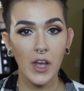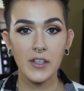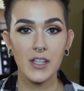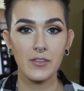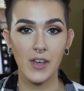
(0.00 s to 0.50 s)
on
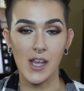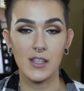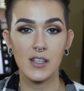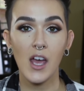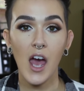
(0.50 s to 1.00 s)
to the
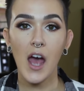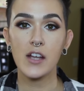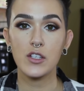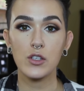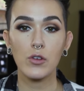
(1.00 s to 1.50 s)
face.
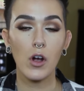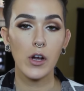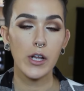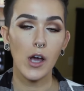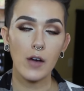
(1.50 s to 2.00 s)
I do
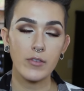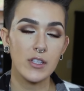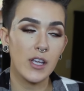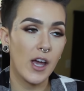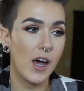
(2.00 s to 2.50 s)
already,
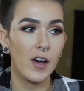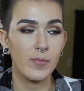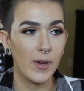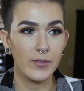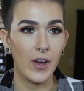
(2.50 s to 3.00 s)
obviously, I
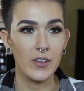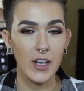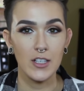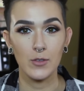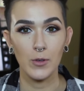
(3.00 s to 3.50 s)
have my
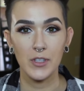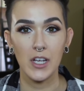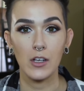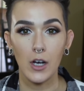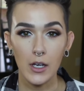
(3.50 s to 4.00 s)
foundation
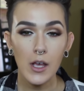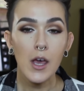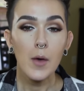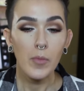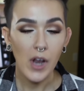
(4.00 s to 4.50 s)
routine on,
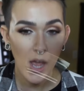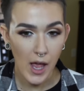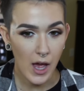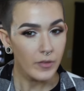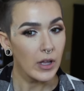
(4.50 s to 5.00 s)
but I
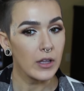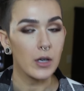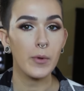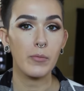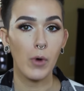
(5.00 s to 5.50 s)
have a
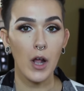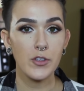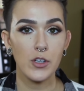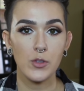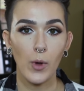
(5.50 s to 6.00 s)
little bit of
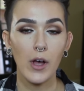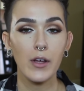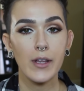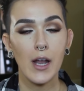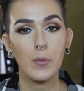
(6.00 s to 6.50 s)
bronzer as
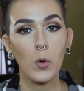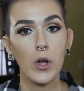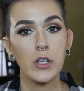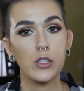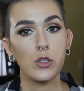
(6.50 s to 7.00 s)
well, and I'm
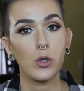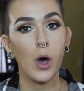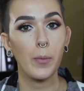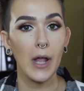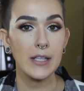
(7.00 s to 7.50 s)
going to
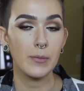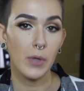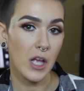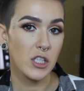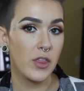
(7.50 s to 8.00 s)
apply some
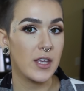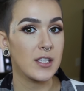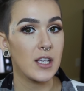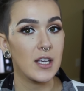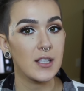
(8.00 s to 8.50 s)
blush.
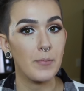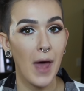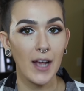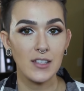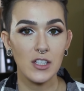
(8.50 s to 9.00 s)
This is
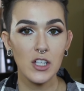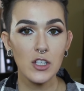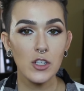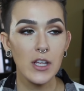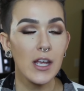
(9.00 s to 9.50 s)
MAC
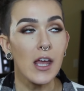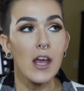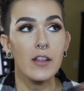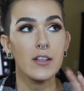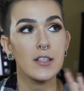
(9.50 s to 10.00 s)
Gingerly.
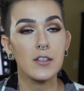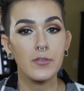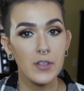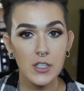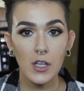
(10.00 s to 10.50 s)
This is
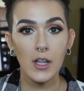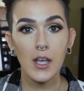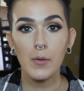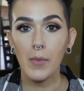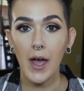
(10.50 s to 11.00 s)

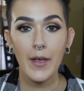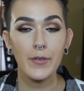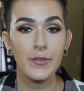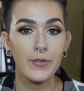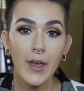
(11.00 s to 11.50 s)
officially my
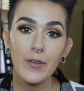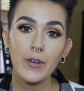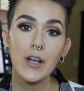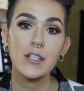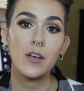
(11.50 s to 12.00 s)

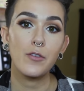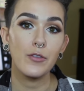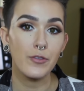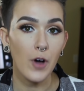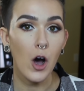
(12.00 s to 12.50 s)
favorite
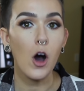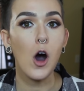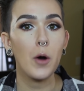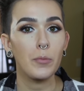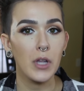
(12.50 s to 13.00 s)

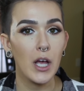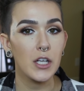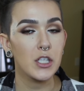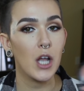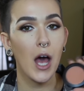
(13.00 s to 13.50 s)
fall
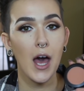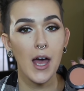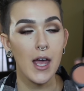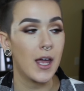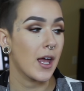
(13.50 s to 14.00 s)
blush.
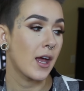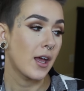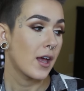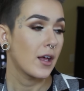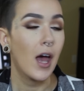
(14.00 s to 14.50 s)
I've
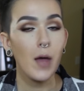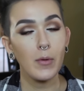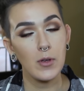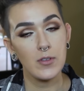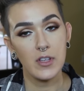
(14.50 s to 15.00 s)

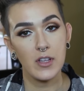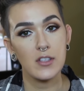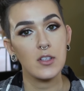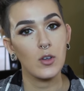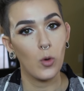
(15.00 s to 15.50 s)
been using
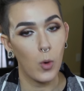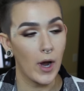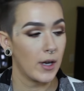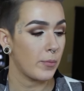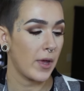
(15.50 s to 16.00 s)
this
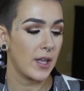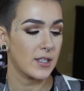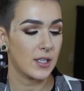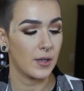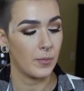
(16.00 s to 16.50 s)
quite a
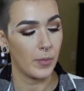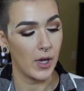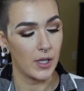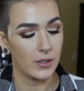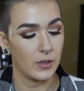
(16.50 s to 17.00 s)
bit,
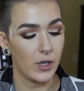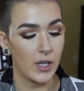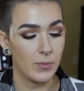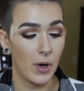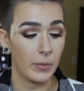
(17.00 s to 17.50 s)
but you
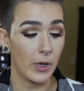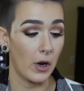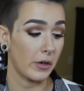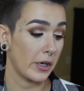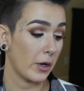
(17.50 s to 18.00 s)
guys probably
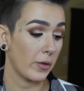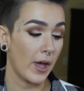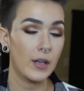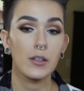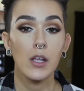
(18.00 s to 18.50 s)
already know
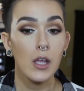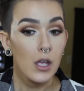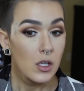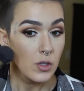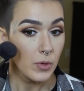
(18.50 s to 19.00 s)
that.
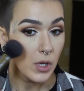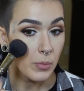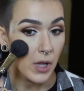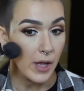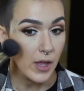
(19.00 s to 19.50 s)
So I'm going to
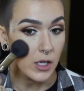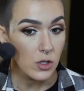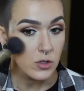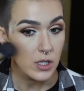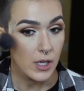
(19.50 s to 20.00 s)
apply that
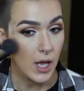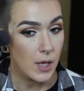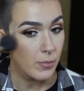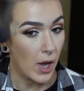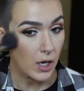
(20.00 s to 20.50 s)
using
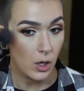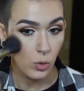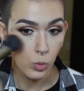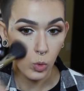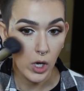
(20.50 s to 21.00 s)
a MAC
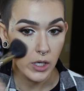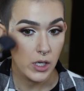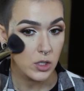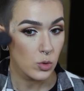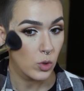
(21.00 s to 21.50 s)

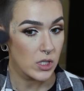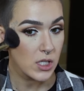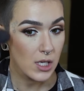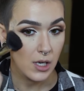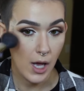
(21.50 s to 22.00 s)

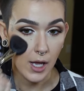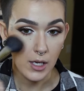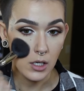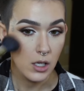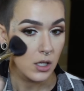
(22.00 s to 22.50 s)
129.